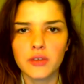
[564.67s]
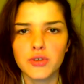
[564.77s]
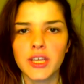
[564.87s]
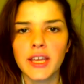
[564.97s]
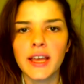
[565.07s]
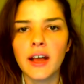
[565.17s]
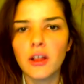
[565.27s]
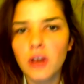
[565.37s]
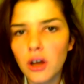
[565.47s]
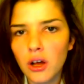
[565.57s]
Drinking
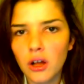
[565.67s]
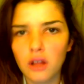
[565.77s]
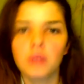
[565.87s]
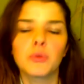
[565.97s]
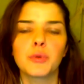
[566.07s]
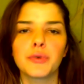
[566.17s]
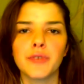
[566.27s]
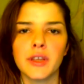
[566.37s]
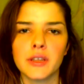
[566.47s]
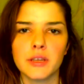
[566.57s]
alcohol will
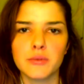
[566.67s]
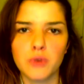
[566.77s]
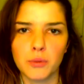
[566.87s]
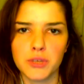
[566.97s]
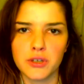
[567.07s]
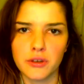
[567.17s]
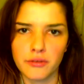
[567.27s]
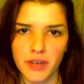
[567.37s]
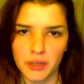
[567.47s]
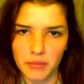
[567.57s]
prevent the absorption of
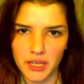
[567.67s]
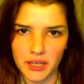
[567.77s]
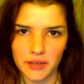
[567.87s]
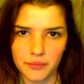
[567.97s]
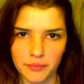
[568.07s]
vitamin A.